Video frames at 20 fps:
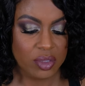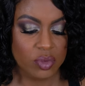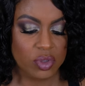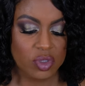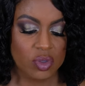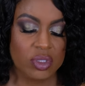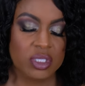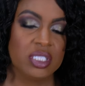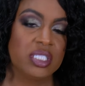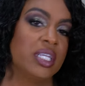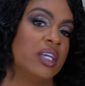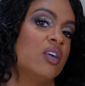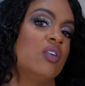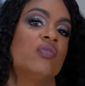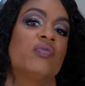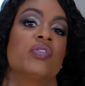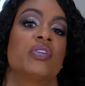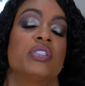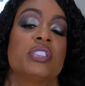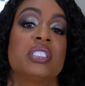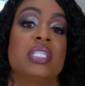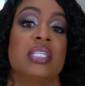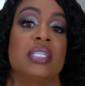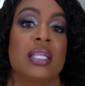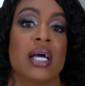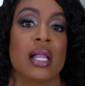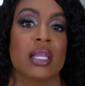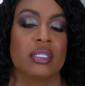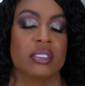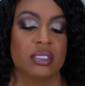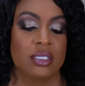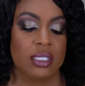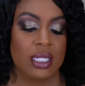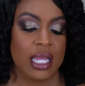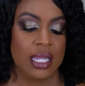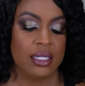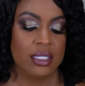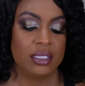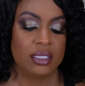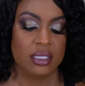It was on sale for
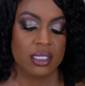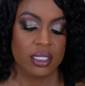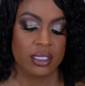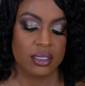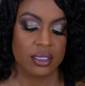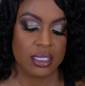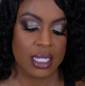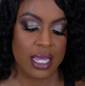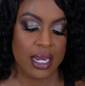$10.80,